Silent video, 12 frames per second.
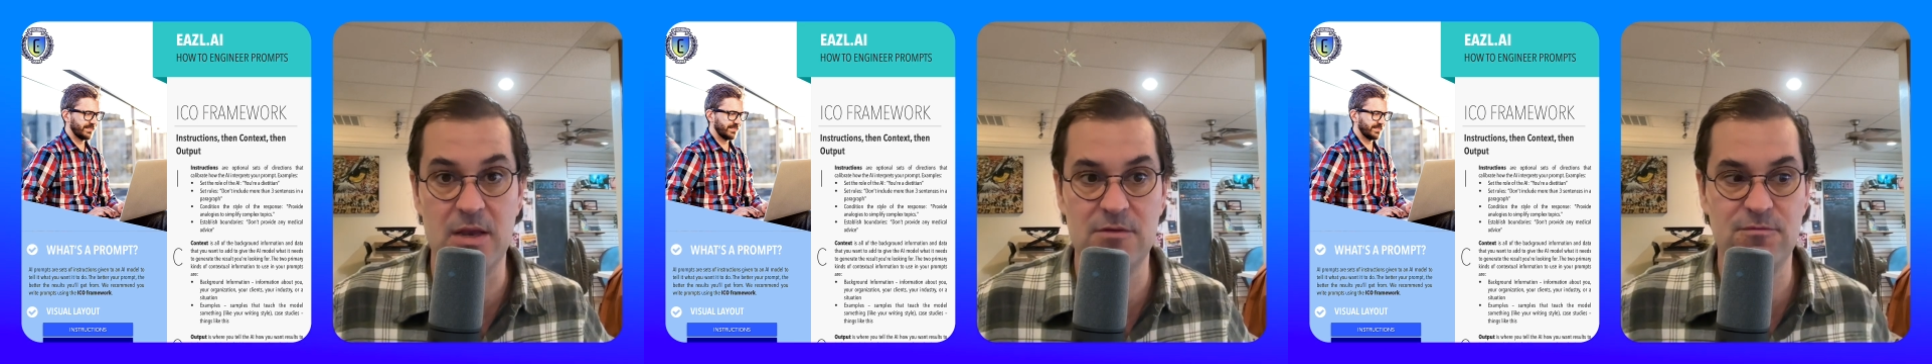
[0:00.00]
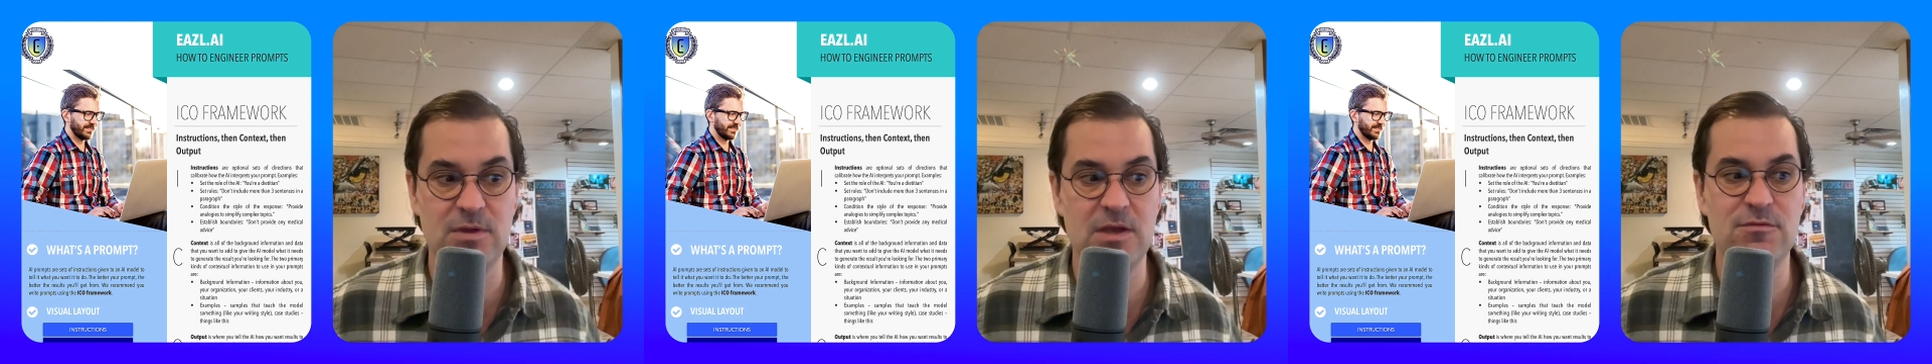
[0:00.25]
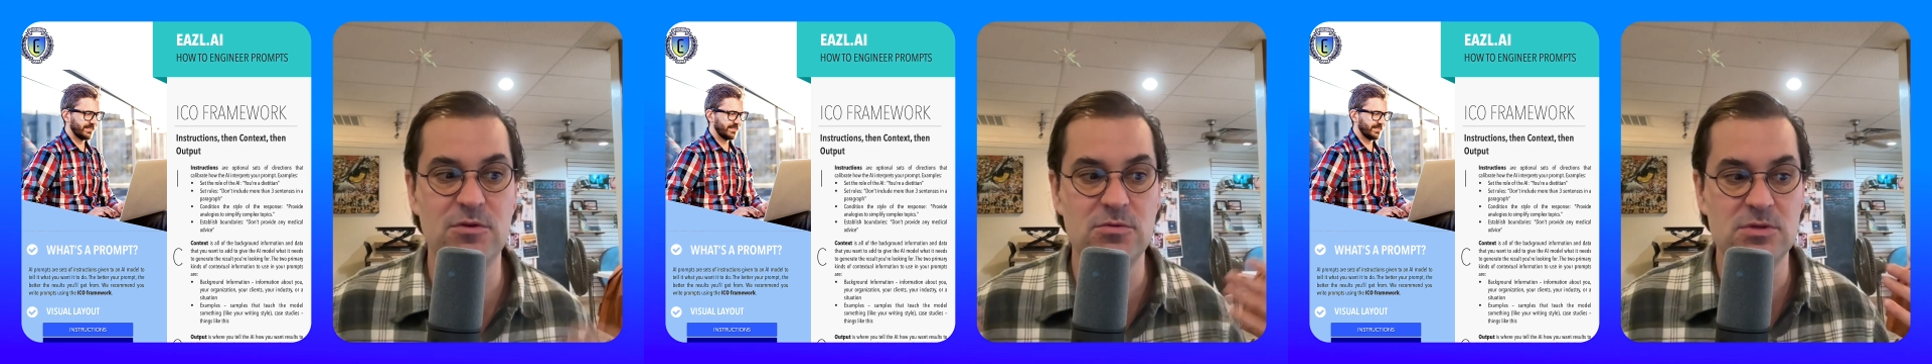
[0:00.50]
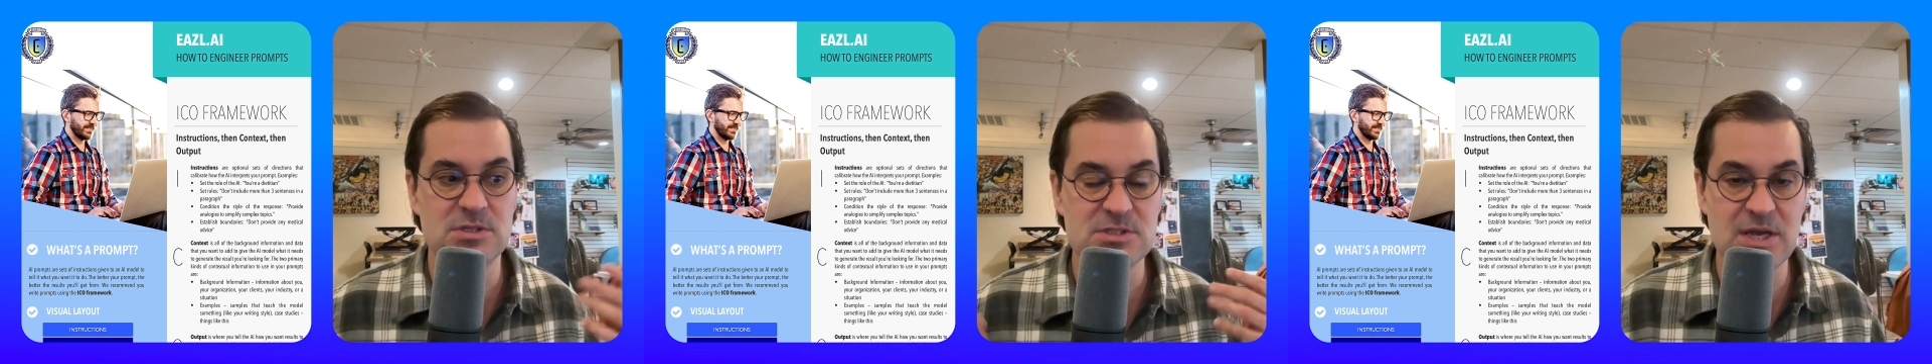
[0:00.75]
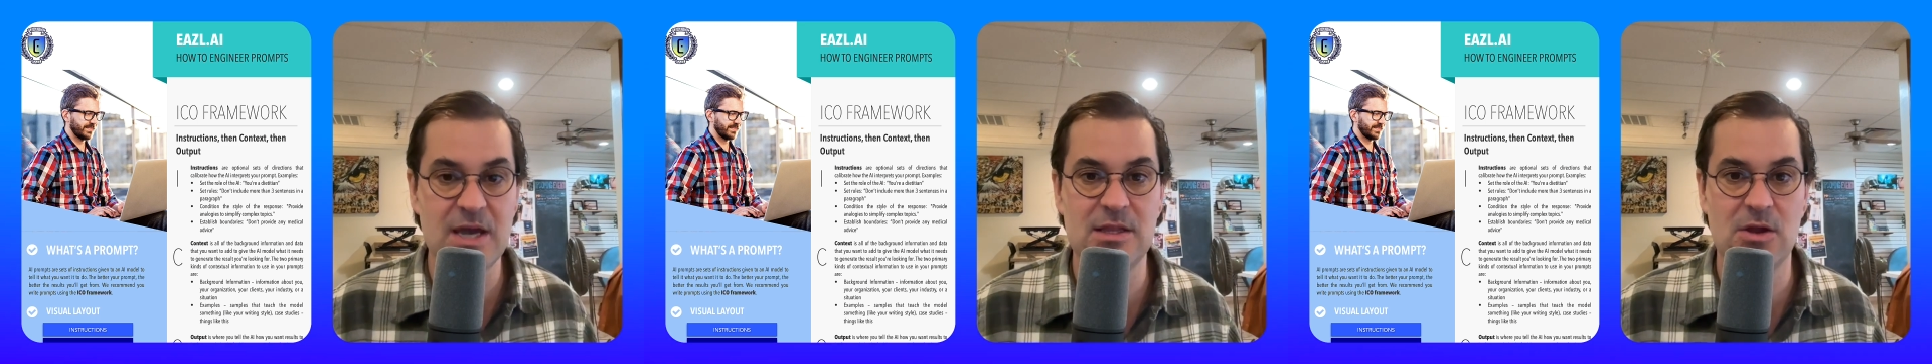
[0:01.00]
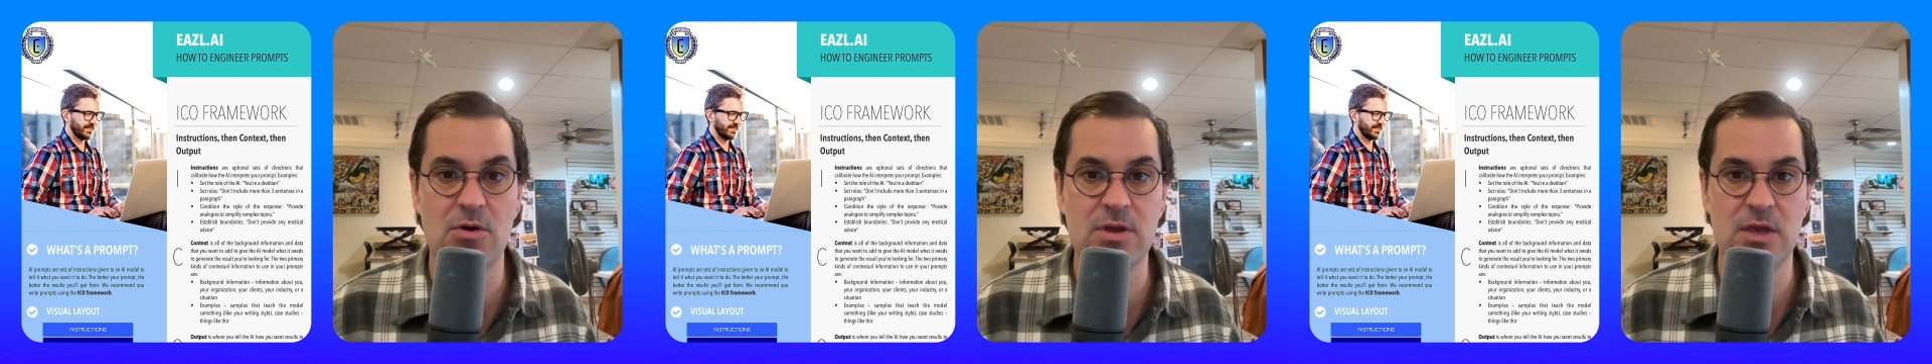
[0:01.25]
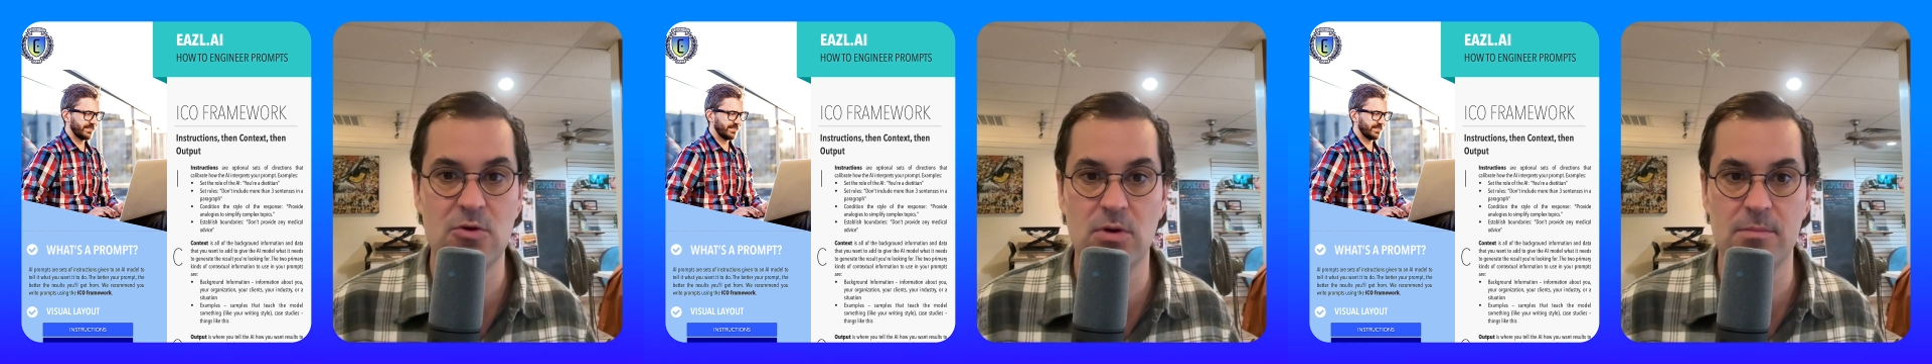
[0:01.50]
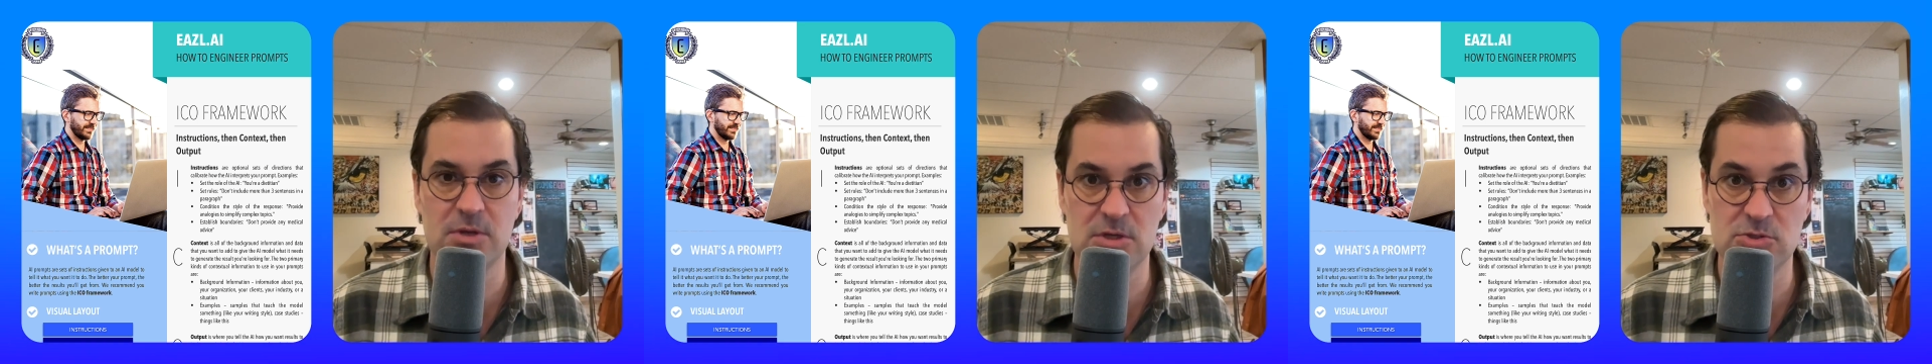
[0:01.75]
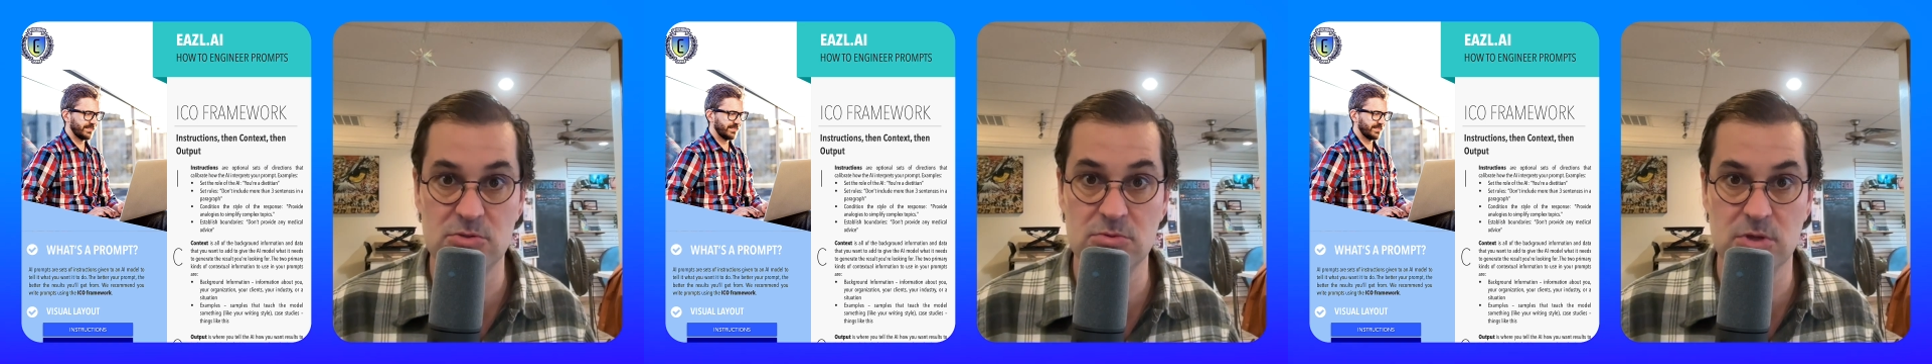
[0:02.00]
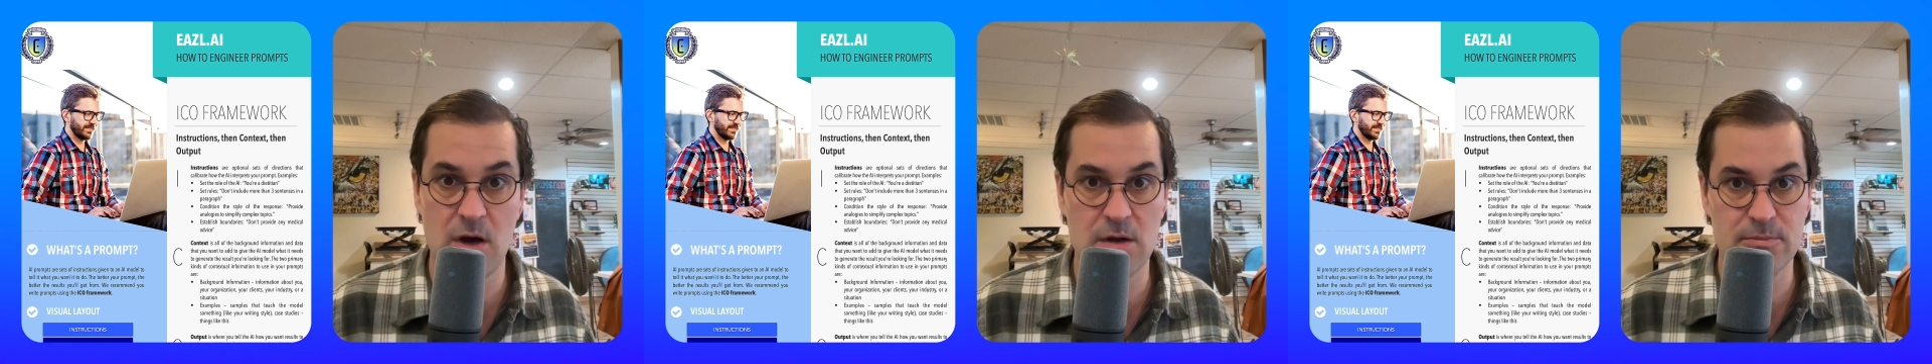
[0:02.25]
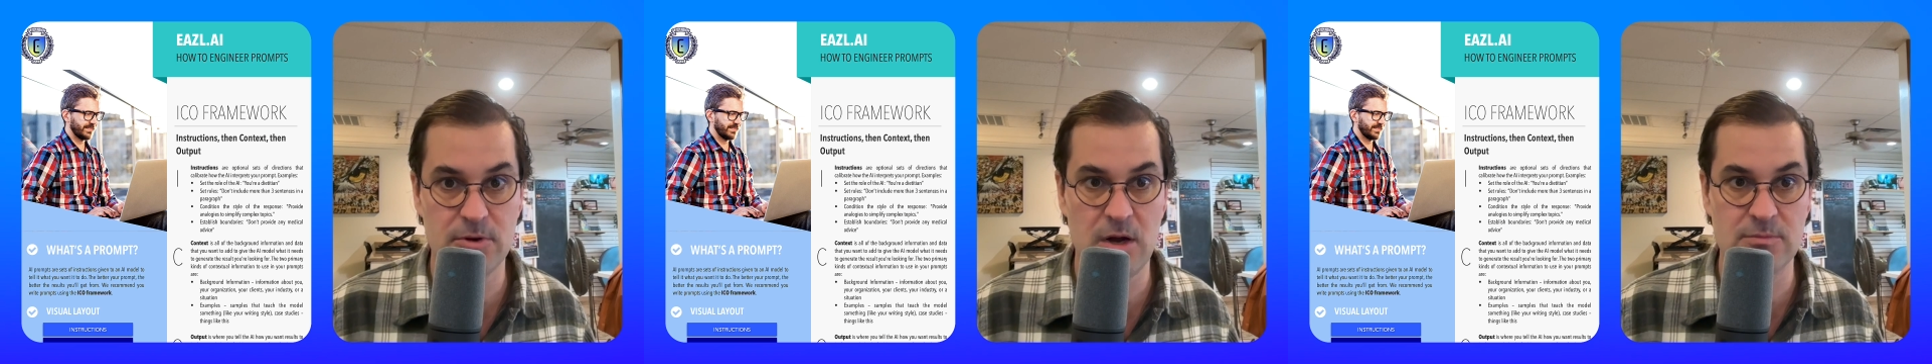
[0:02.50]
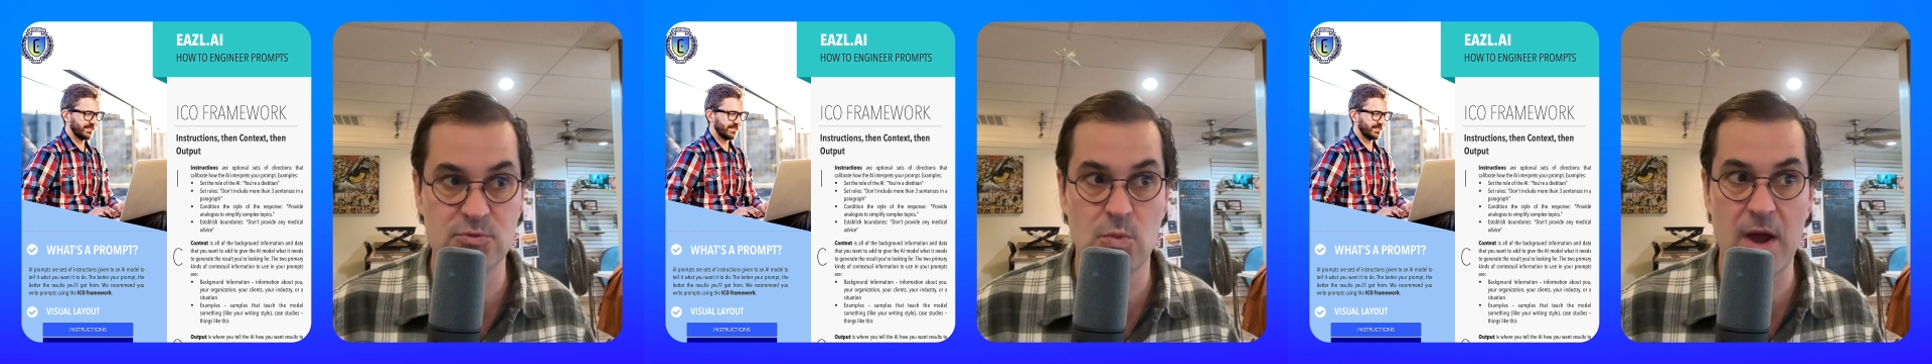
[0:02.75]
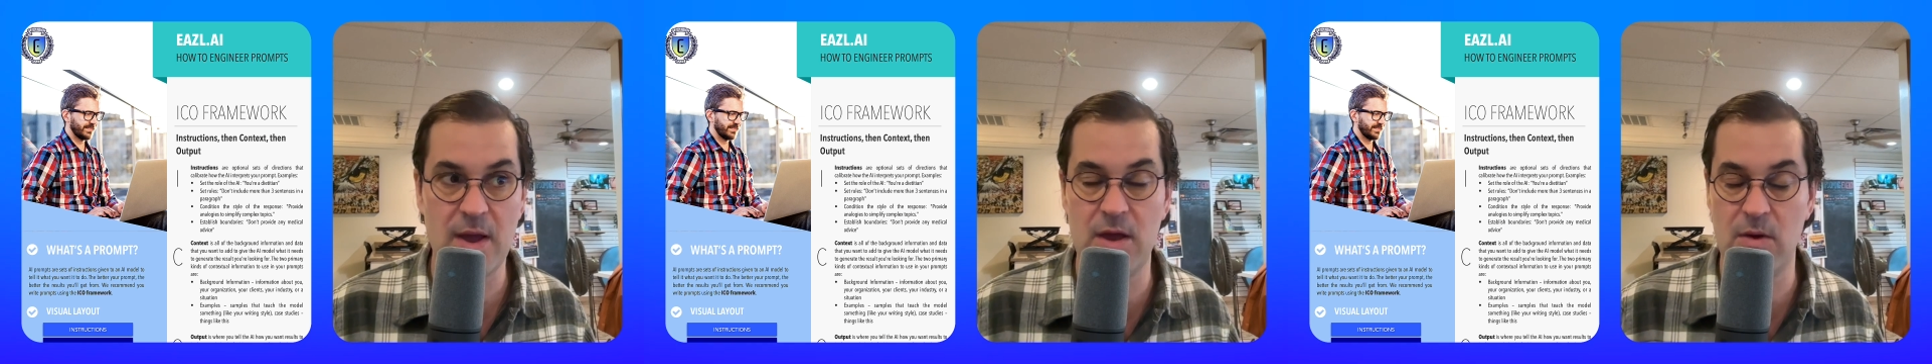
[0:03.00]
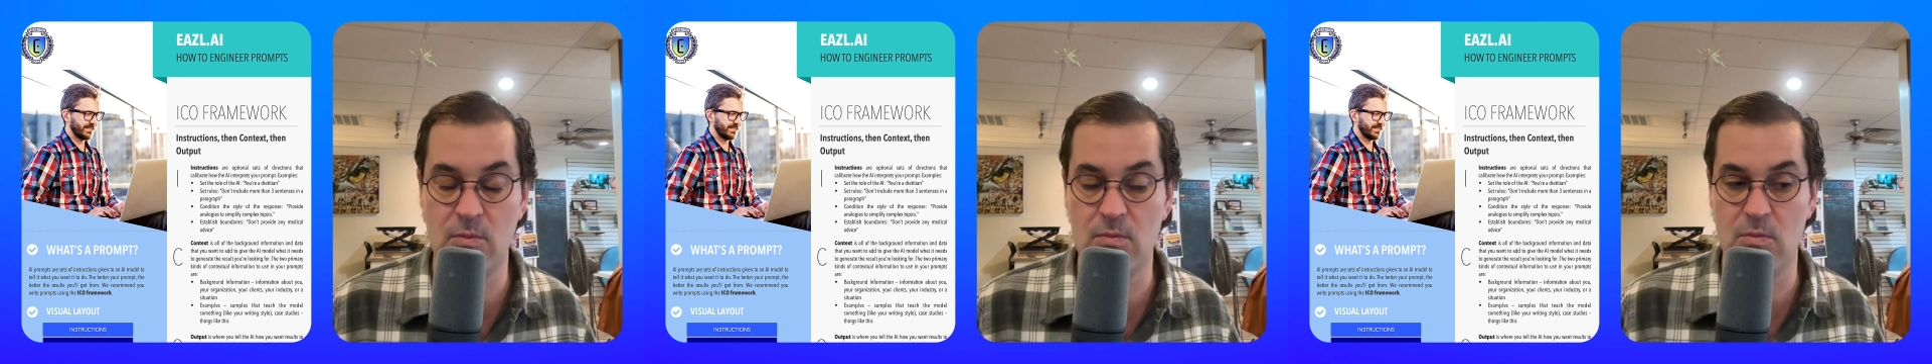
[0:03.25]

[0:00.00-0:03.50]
If, if you decide that, okay, cool, I'm going to do long prompts, why, uh,